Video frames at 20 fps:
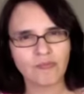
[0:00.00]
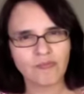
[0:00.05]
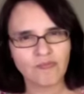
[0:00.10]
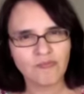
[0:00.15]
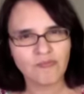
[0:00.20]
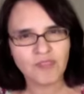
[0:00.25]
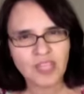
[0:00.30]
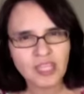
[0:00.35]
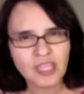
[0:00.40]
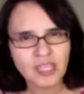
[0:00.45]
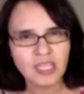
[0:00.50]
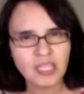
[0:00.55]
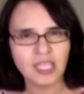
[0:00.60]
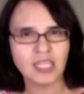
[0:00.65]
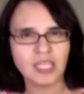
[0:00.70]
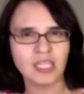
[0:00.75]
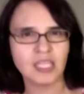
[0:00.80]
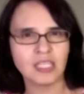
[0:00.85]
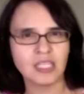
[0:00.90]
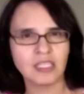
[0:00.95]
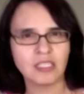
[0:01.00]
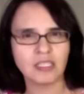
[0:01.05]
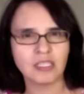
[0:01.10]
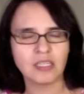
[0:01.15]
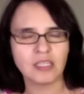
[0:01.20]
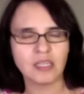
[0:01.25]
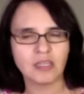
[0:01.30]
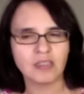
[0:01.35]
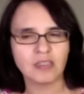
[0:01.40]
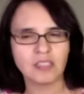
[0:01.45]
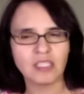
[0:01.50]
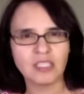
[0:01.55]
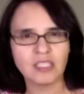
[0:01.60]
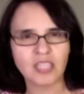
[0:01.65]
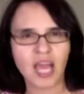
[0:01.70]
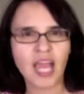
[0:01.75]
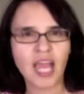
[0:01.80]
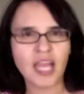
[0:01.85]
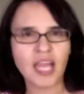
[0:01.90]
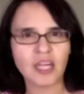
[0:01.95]
feeling this
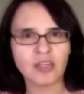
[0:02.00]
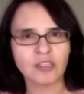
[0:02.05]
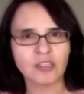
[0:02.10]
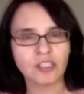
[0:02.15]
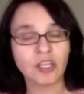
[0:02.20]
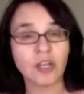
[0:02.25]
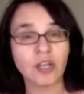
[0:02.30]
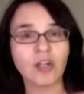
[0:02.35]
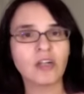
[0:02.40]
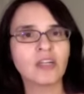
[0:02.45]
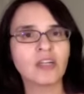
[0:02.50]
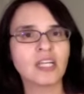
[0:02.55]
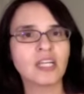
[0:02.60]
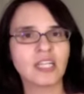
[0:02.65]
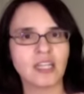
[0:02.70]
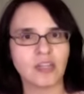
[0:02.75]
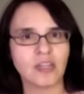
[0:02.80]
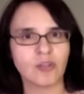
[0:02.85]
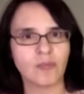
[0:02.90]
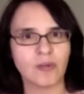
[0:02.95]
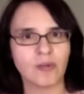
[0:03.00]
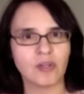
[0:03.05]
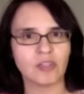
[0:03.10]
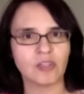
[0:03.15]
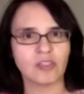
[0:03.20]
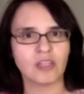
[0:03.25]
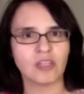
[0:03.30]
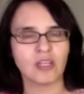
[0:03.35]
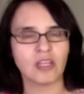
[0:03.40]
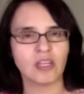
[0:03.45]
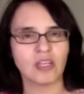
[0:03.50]
desire to hurt another person.